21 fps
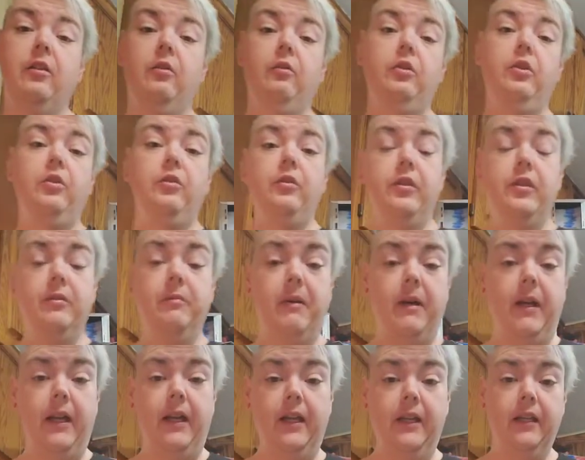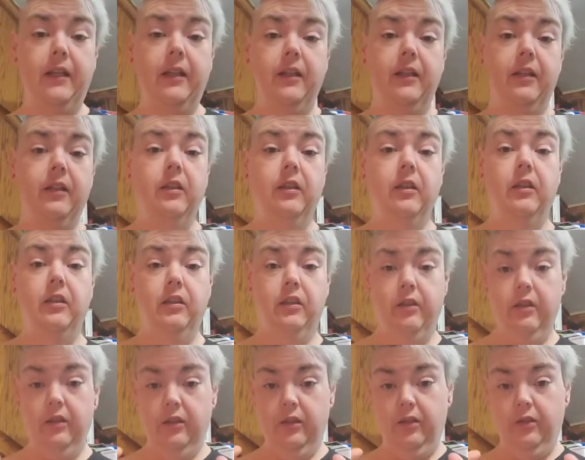used to buy
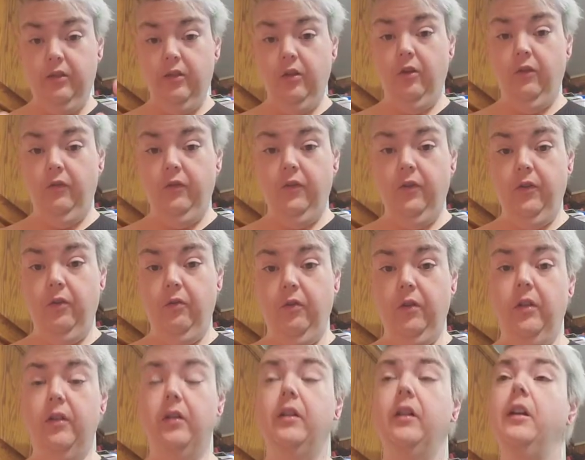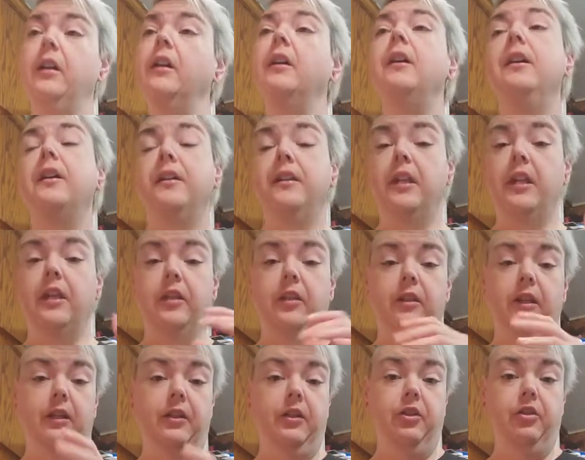the tofu that
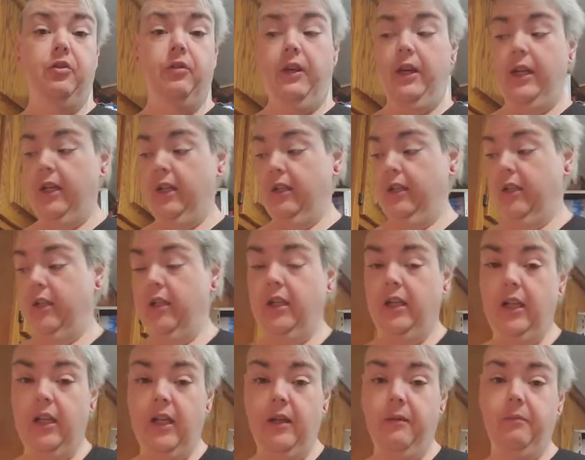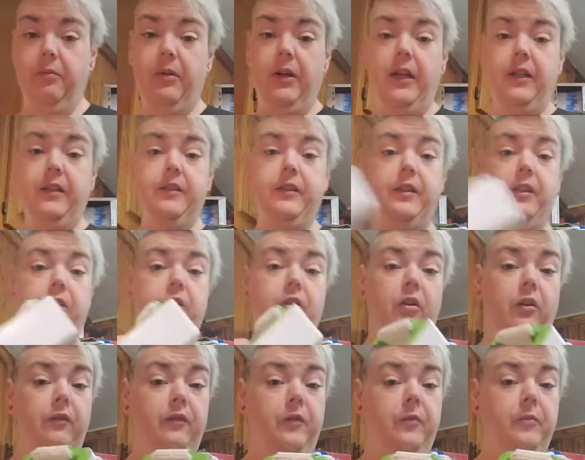you had to drain and press in a
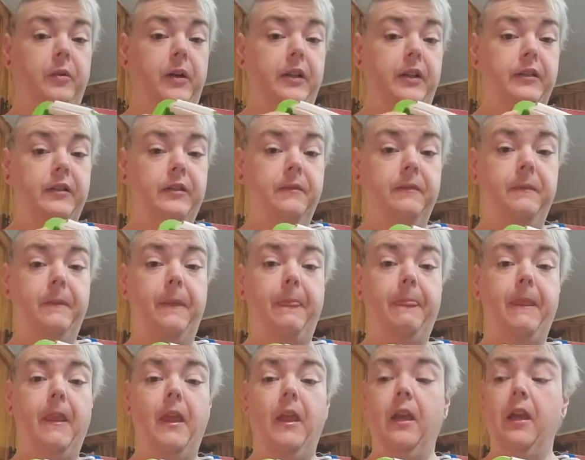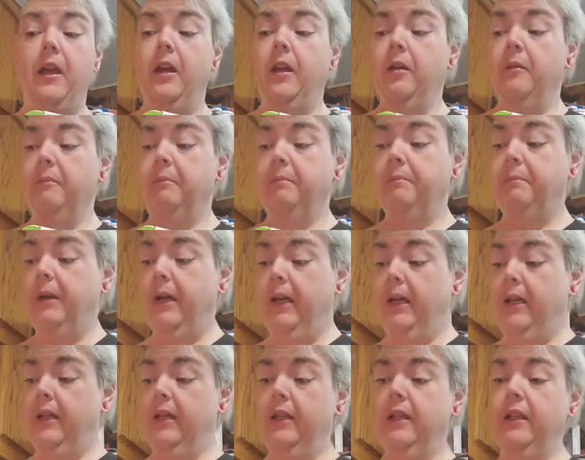tofu press. But